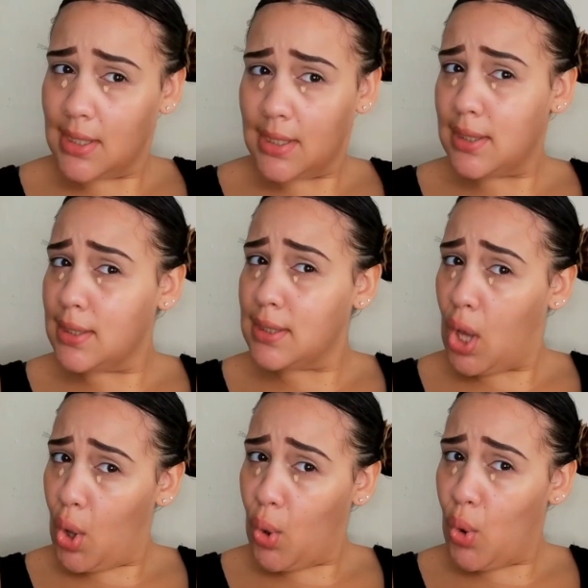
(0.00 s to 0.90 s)

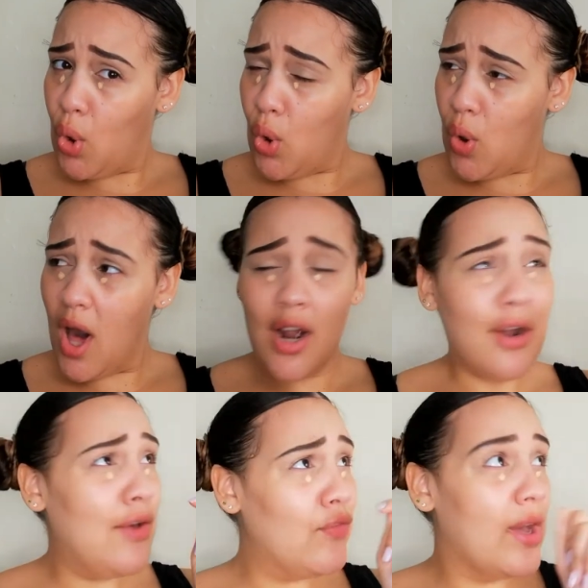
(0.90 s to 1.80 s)
So I don't
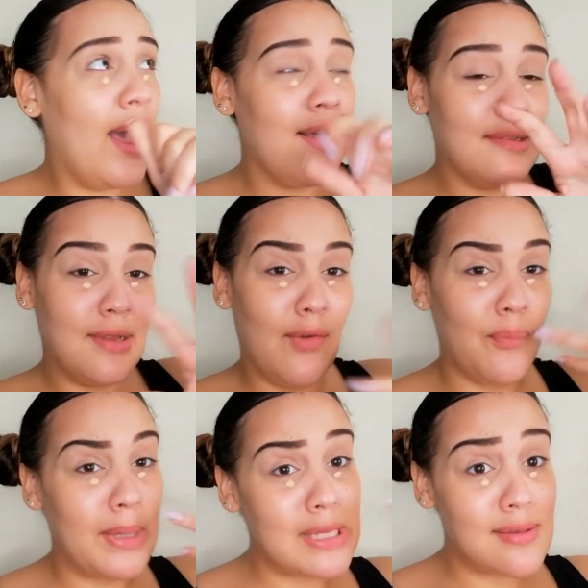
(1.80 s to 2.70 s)
know if you guys
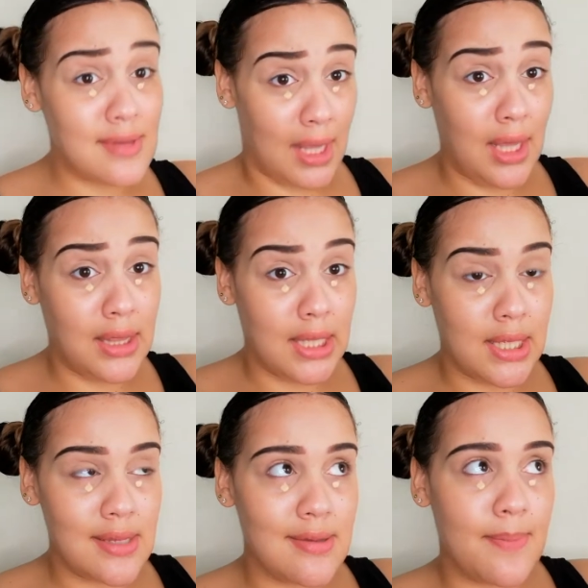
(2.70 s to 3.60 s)
have been seeing
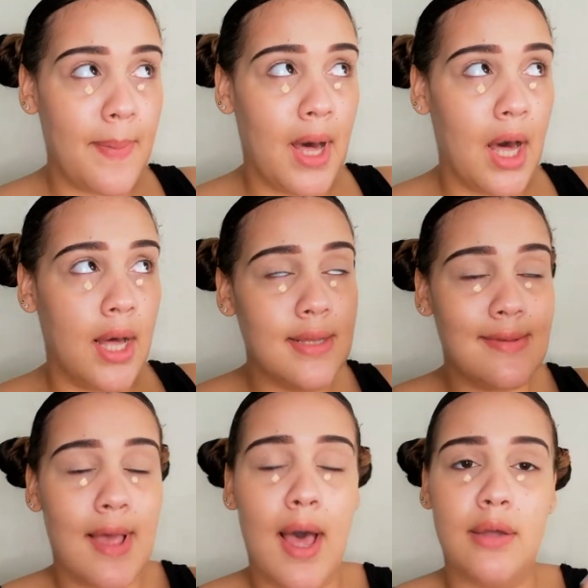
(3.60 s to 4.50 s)
this, but